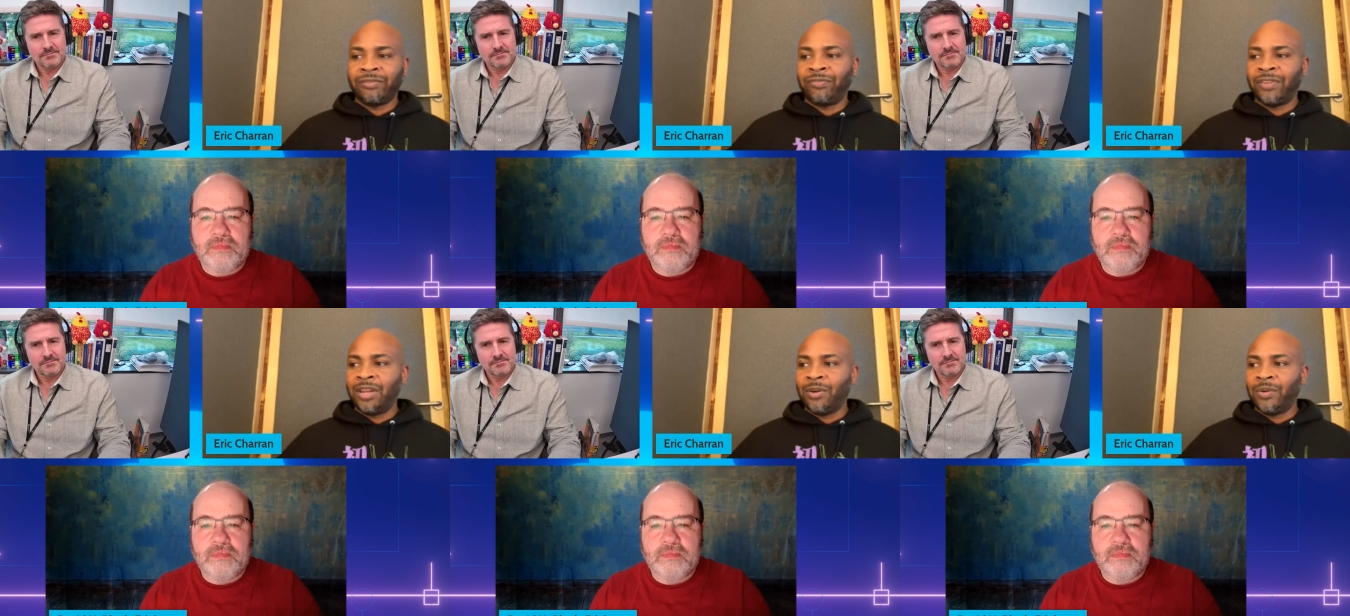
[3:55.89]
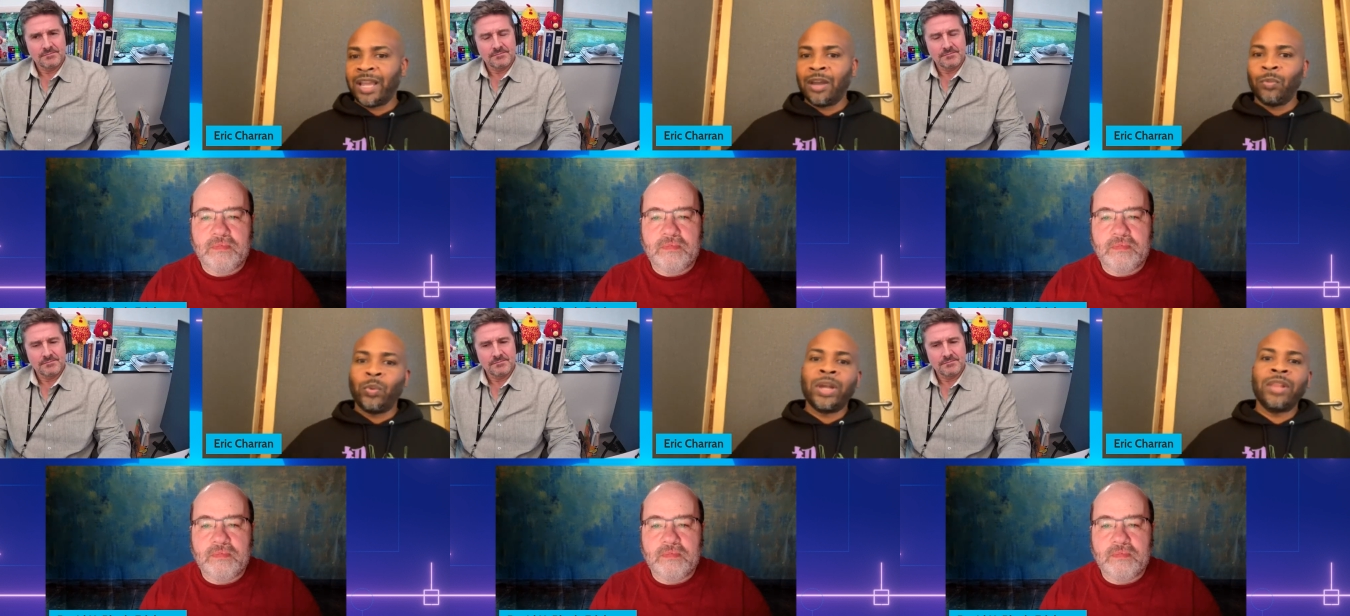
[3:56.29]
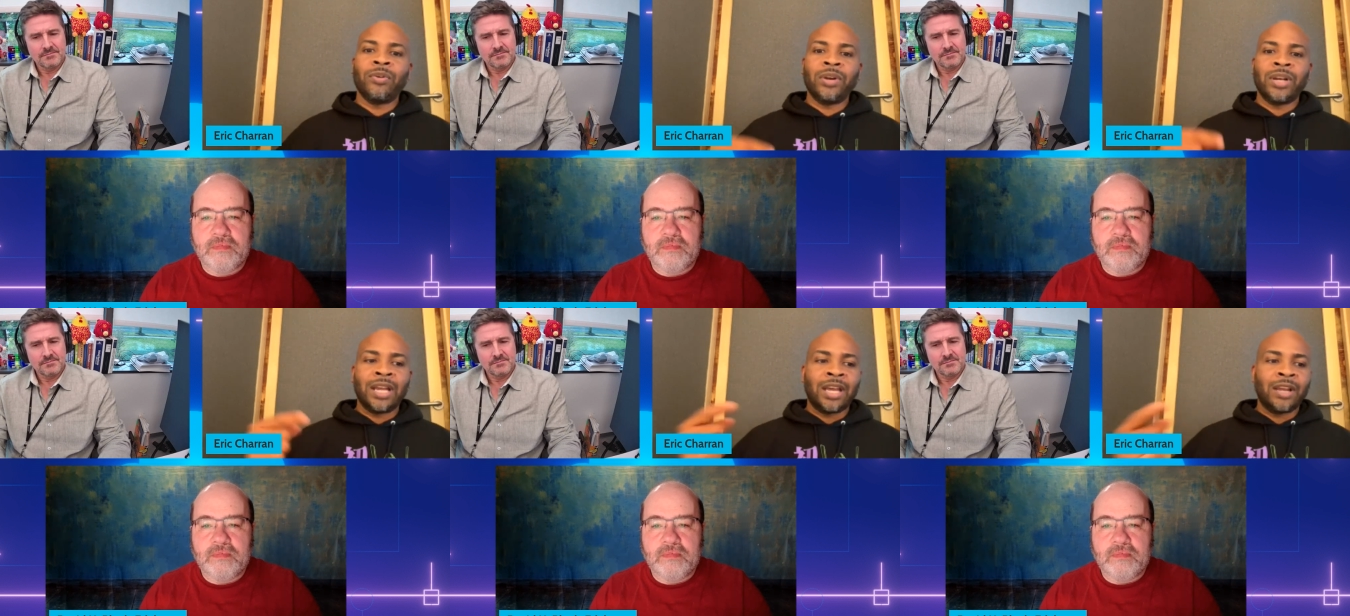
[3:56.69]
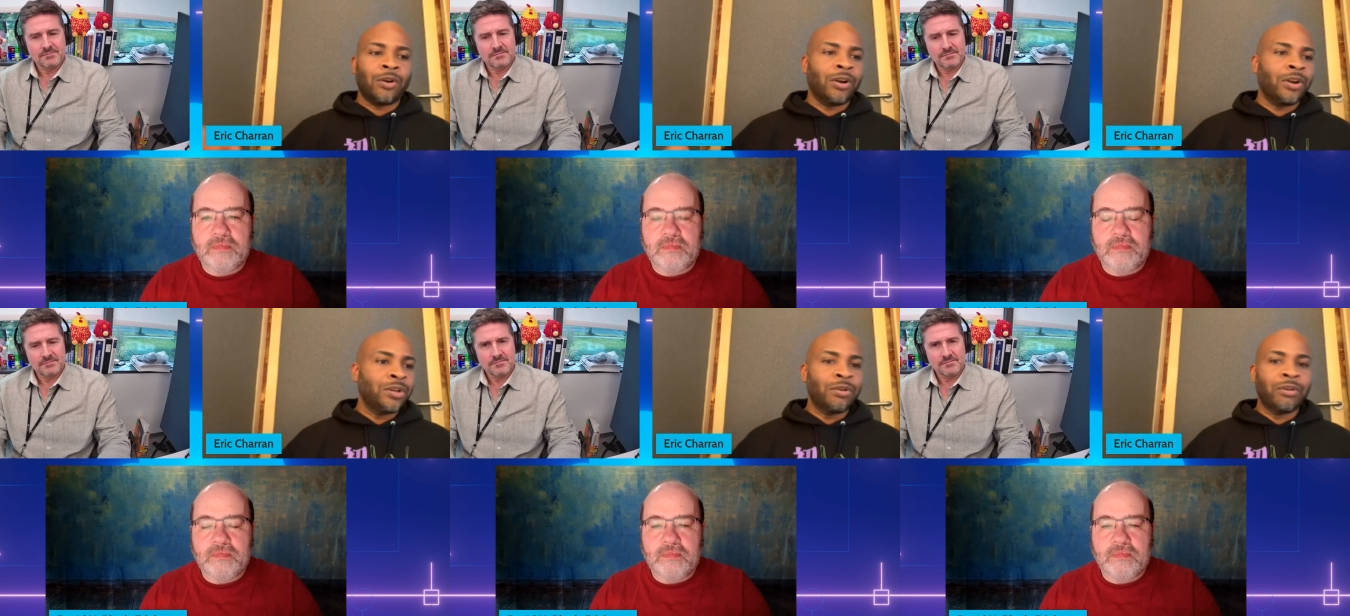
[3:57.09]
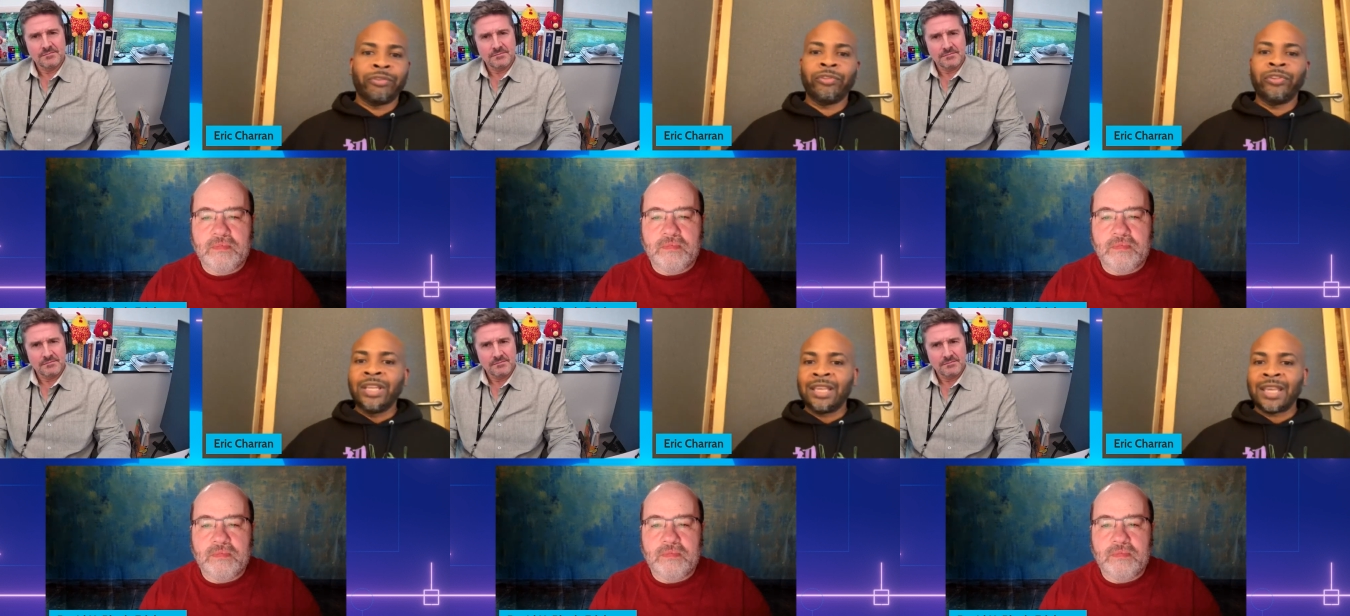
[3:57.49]
Speaker 1: to figure out whether or not on your
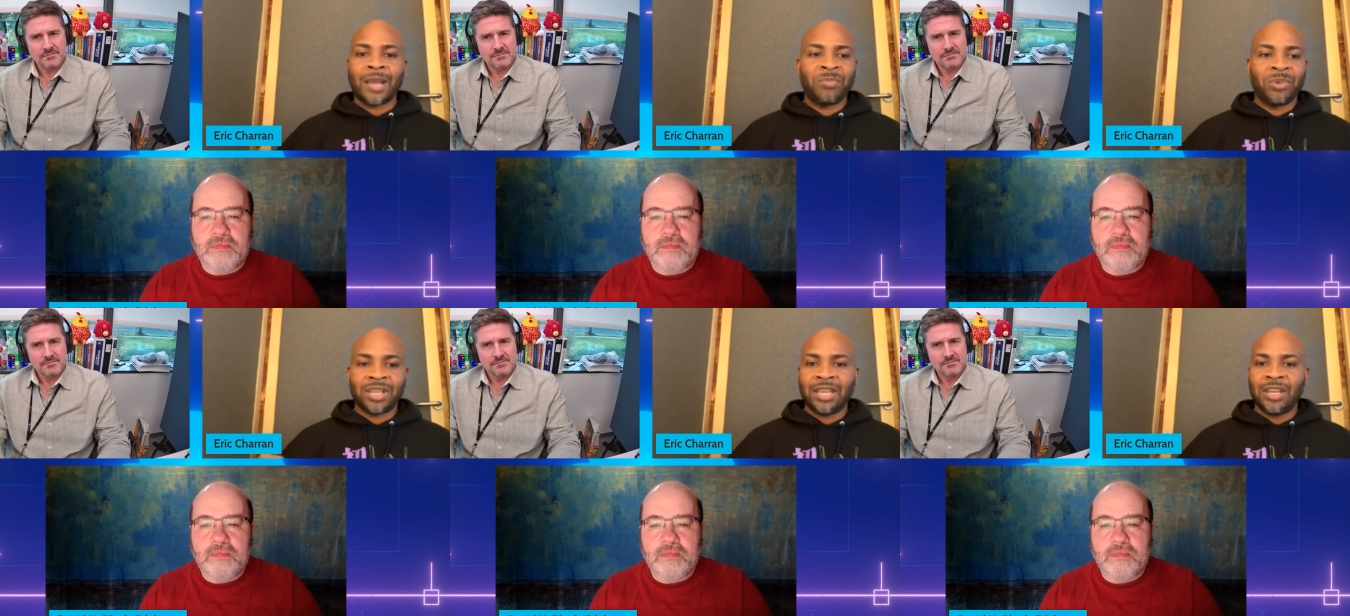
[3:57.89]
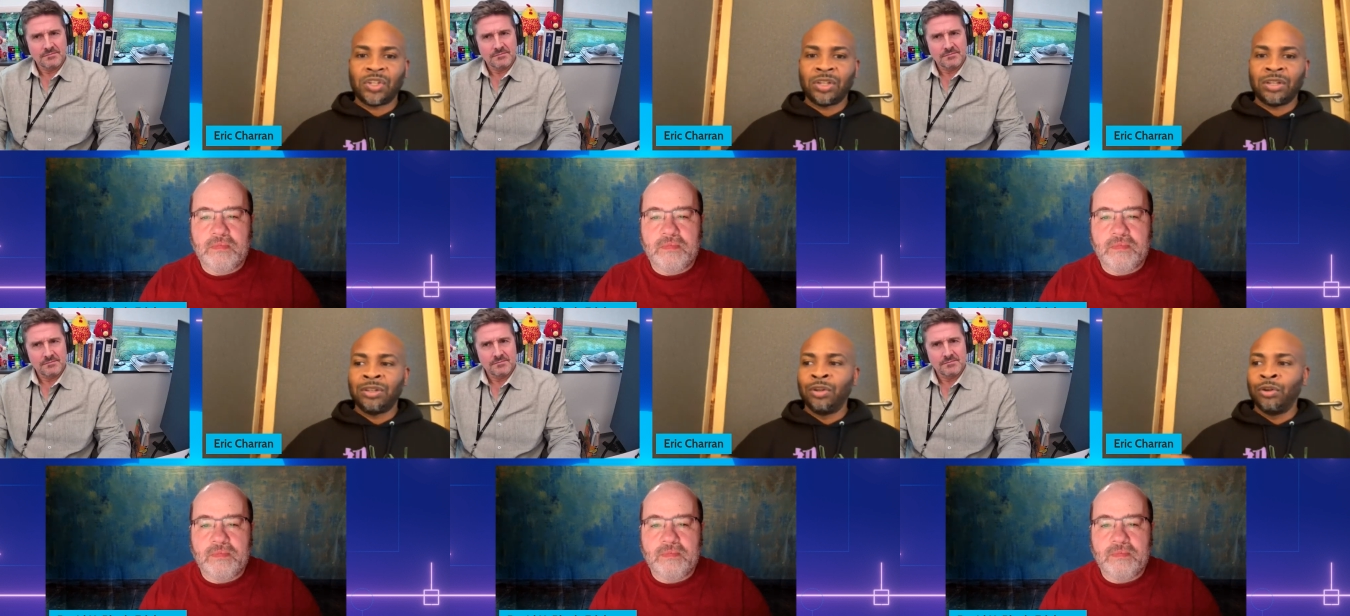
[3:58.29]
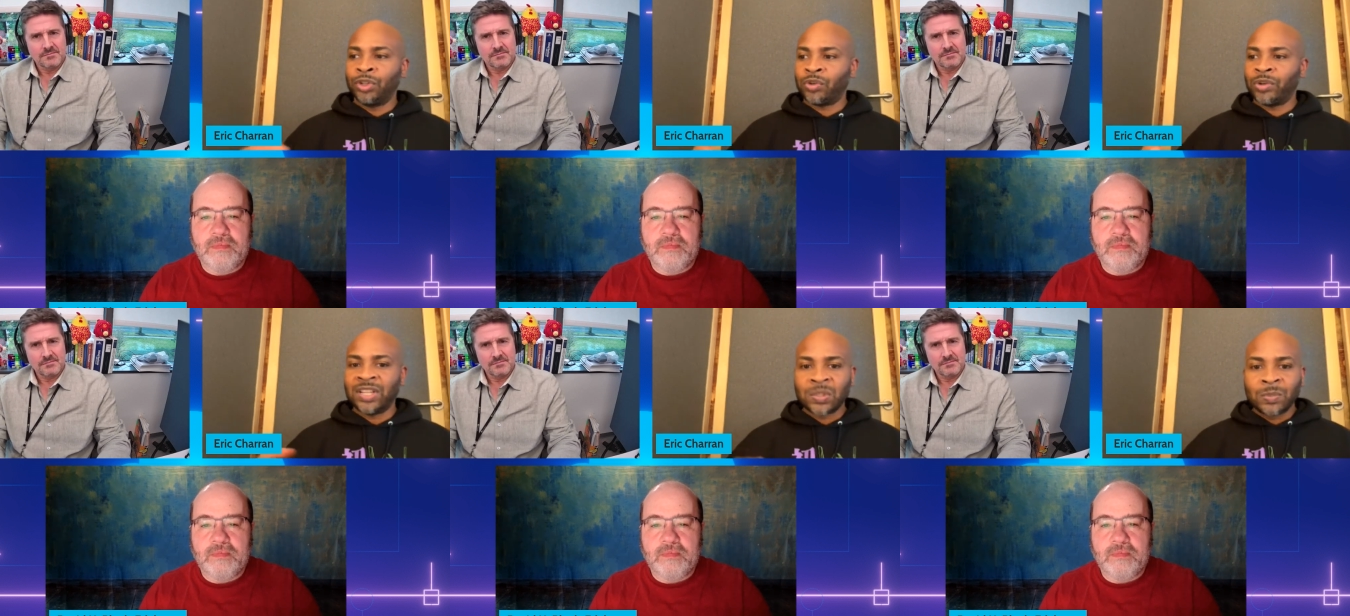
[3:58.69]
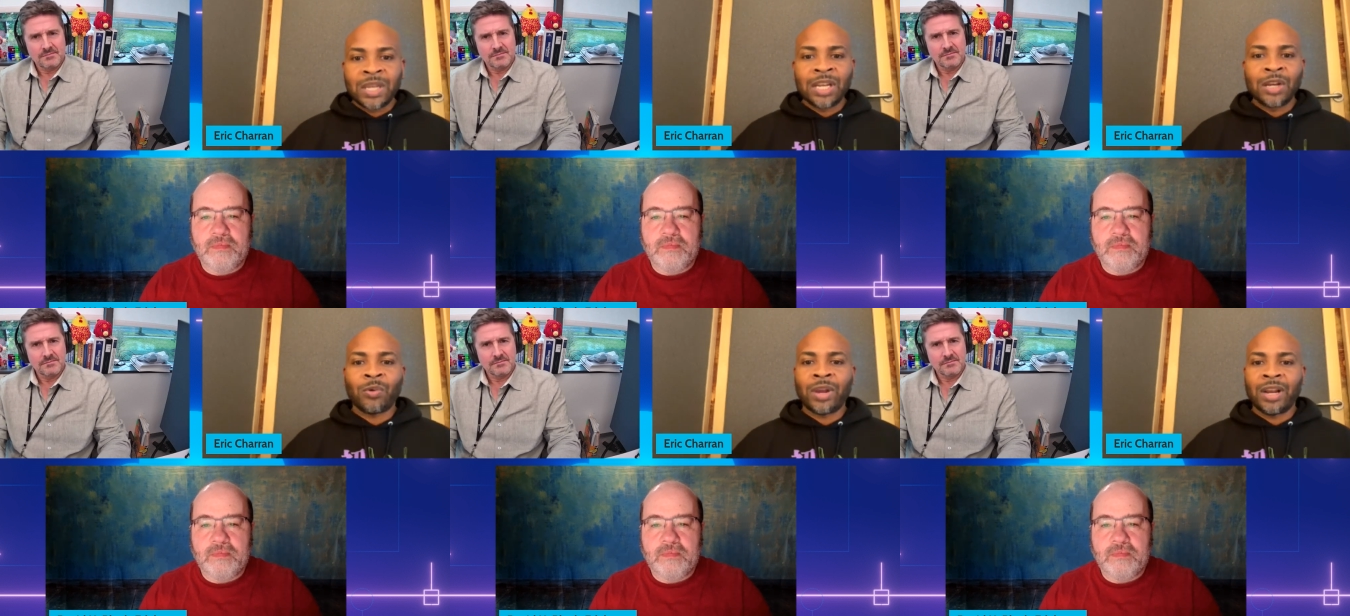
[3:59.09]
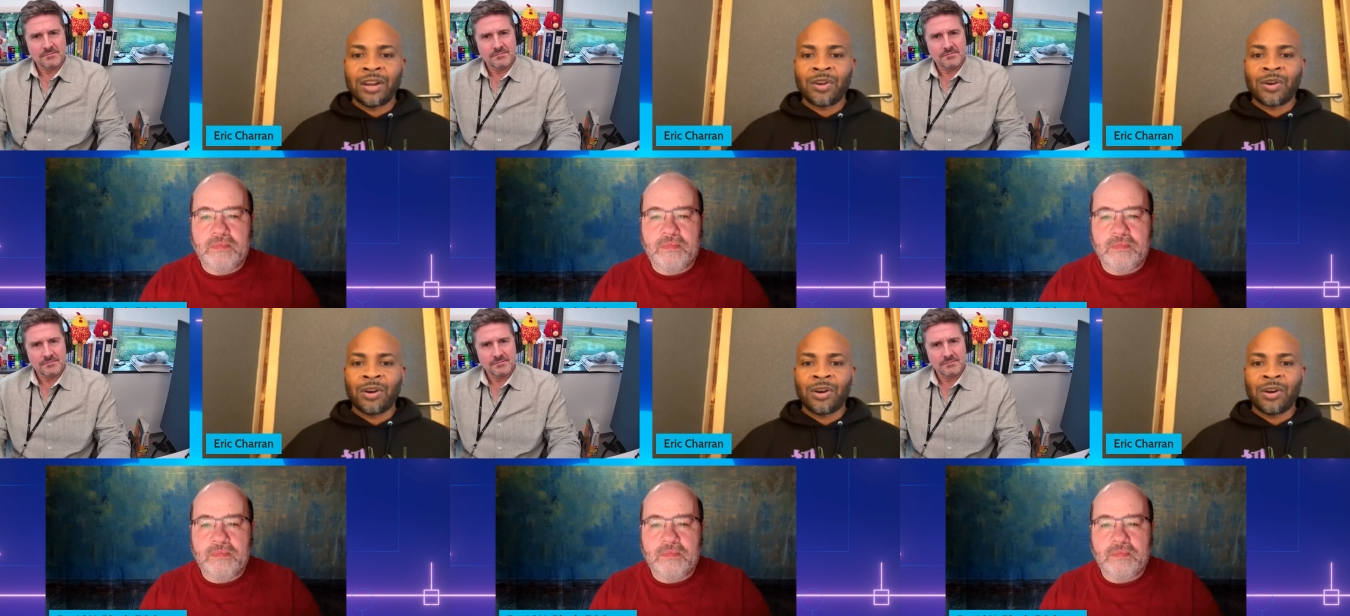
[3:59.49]
Flink application, you're transmitting credit